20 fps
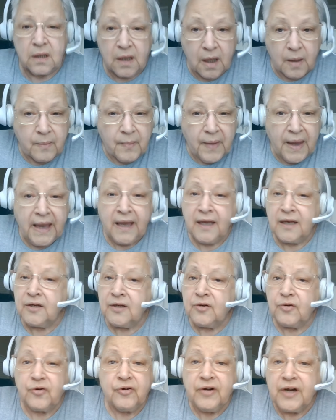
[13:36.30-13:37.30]
a man
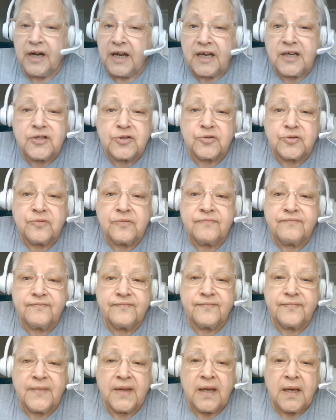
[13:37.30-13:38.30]
or an angel.
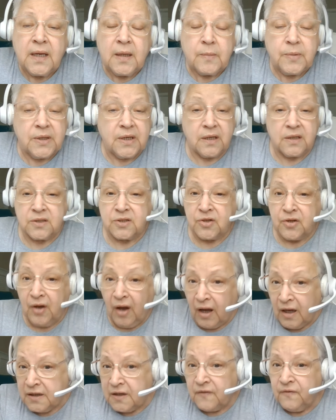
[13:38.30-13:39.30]
Because
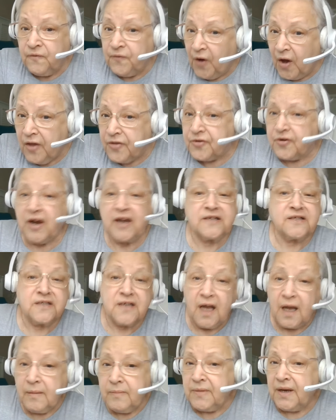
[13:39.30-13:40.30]
God the Father has
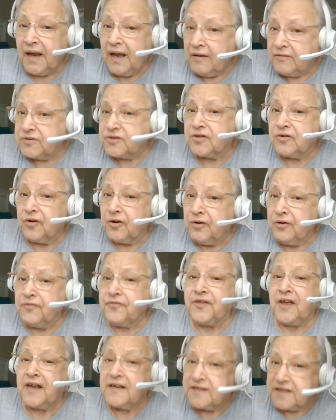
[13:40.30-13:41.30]
come down to
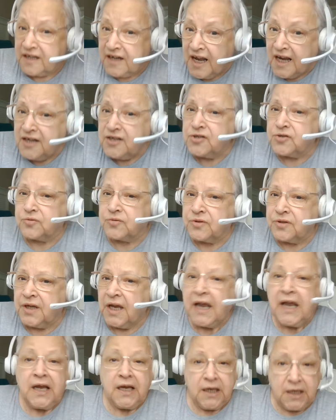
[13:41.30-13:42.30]
earth as an angel.
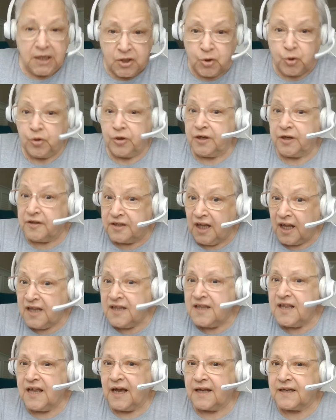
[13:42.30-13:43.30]
He could have
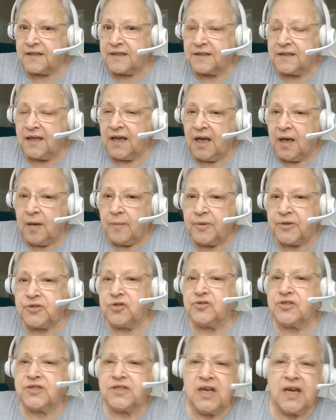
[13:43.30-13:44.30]
done that. But
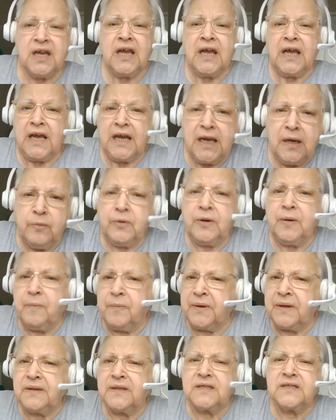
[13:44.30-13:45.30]
you see, he would have
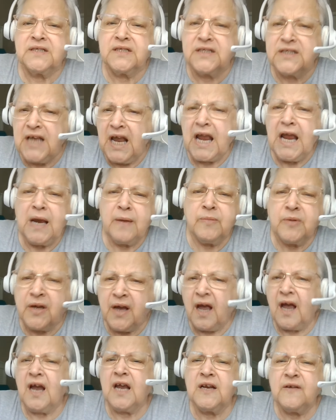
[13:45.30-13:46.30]
been the same
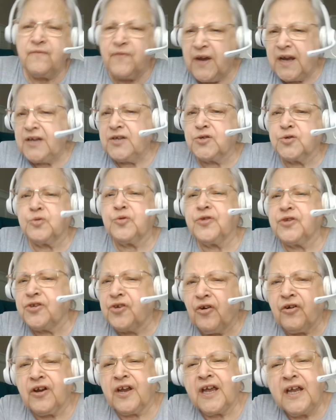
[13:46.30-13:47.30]
kind of angel the dark